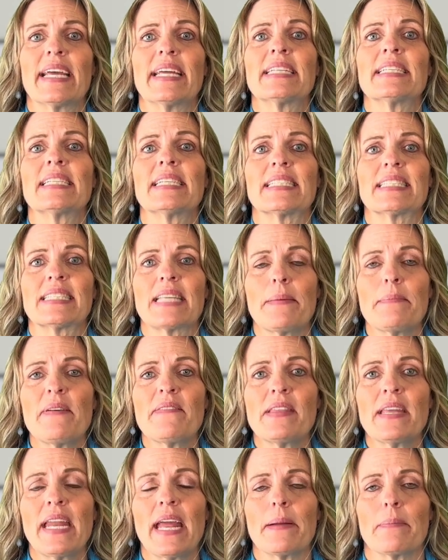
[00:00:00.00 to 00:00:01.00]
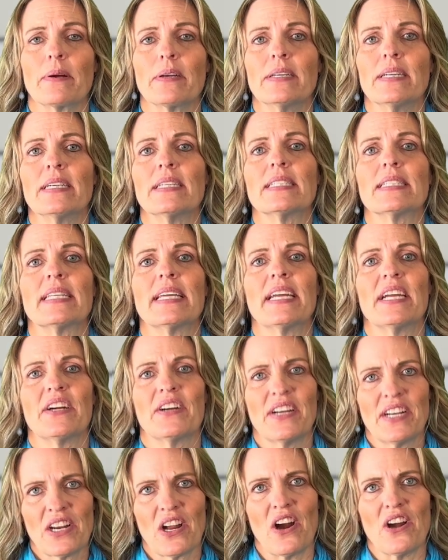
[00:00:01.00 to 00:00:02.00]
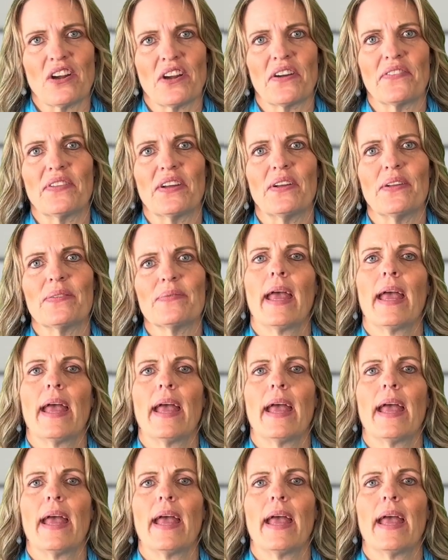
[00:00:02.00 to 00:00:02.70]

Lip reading: into some of the neighborhoods here in Gardnerville.